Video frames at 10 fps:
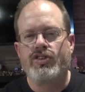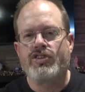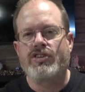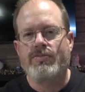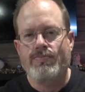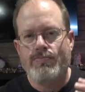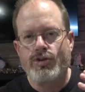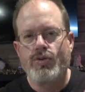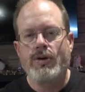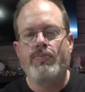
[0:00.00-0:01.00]
just
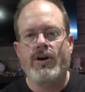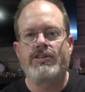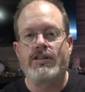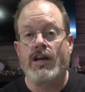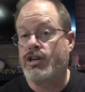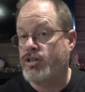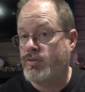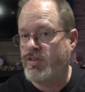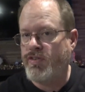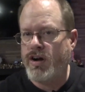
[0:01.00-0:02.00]
doing presentations.
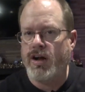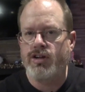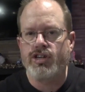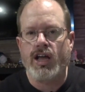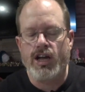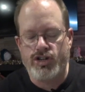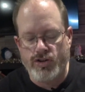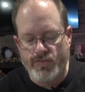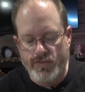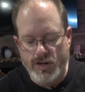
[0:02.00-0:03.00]
It was very
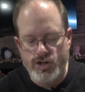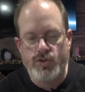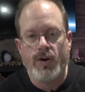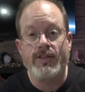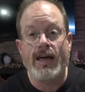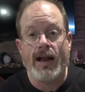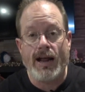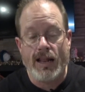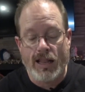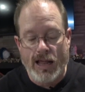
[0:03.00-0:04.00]
educational. Enjoyed that
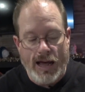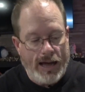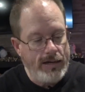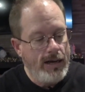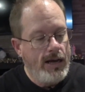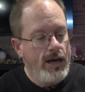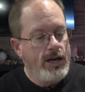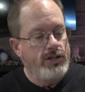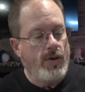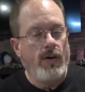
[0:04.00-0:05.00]
a lot.
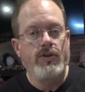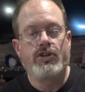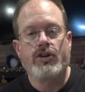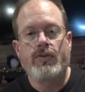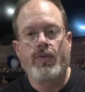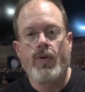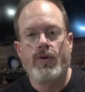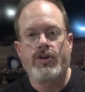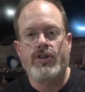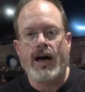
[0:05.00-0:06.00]
So I always look
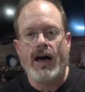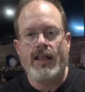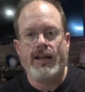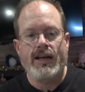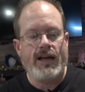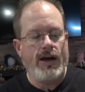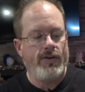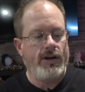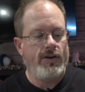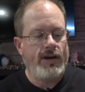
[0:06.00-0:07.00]
forward to the holiday
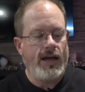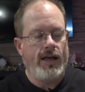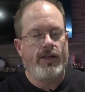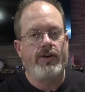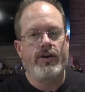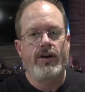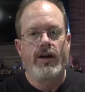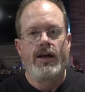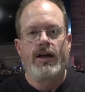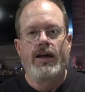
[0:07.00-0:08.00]
countdown calendar,
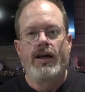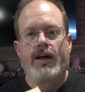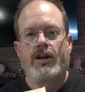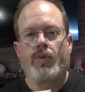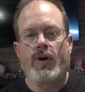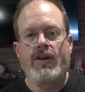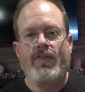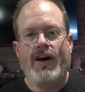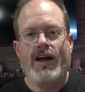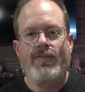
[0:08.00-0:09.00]

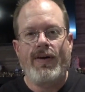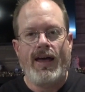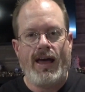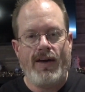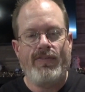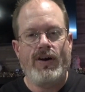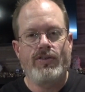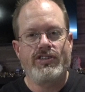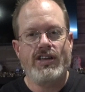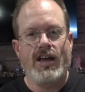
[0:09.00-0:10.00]
25
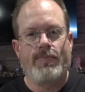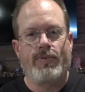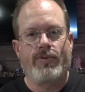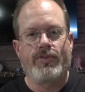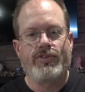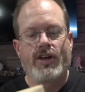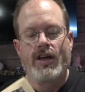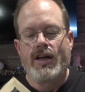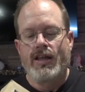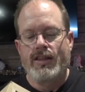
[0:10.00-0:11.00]
half-ounce samples
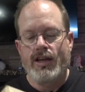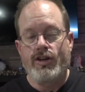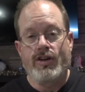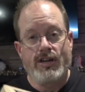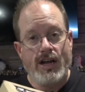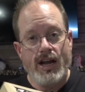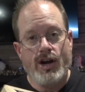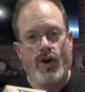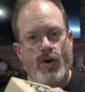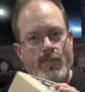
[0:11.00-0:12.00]
that you can
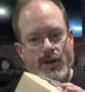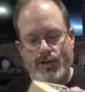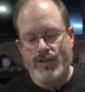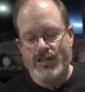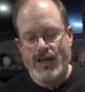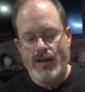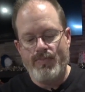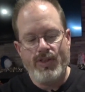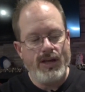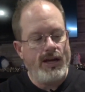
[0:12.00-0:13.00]
take home and do the same
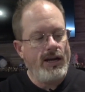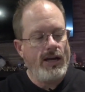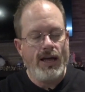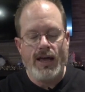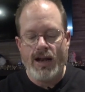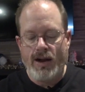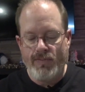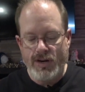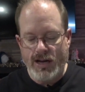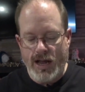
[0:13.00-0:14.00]
thing. And
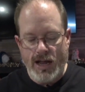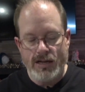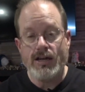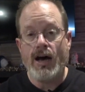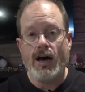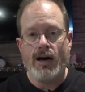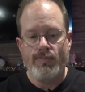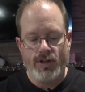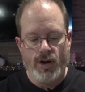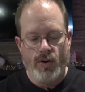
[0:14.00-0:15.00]
every day,
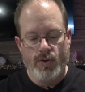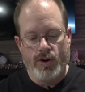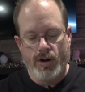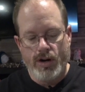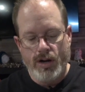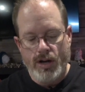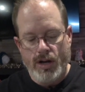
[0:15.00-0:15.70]
Tom, the owner,